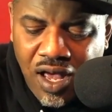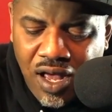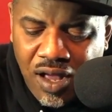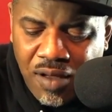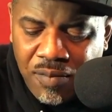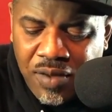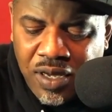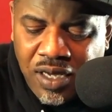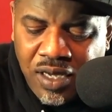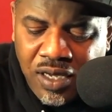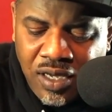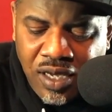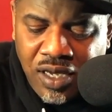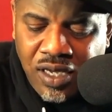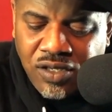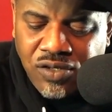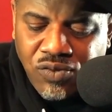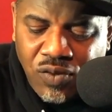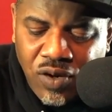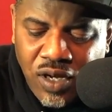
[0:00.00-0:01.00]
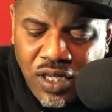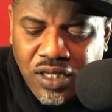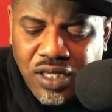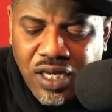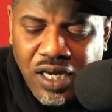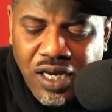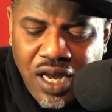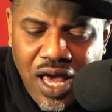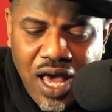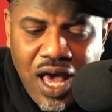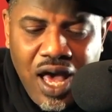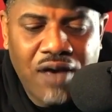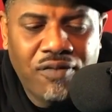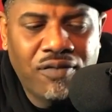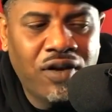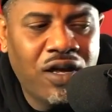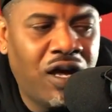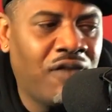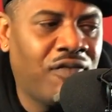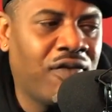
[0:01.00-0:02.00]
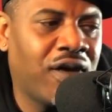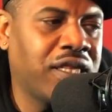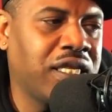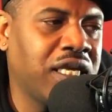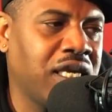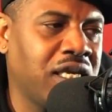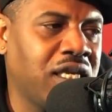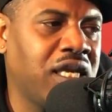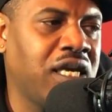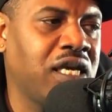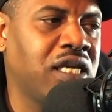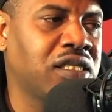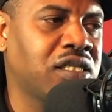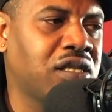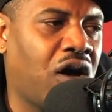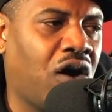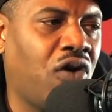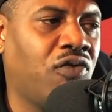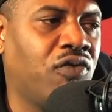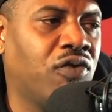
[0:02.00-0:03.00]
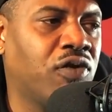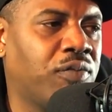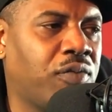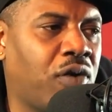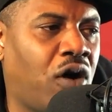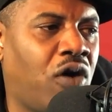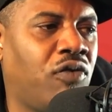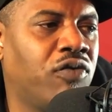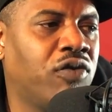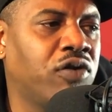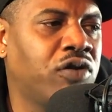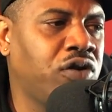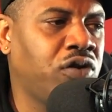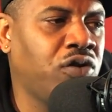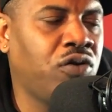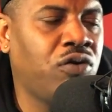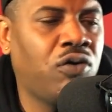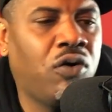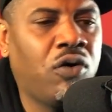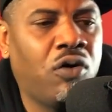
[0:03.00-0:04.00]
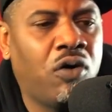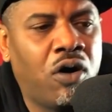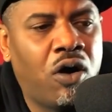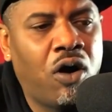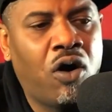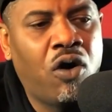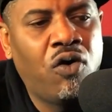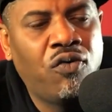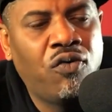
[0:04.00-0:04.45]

I mean, it's one thing to have love. I think niggas overdo or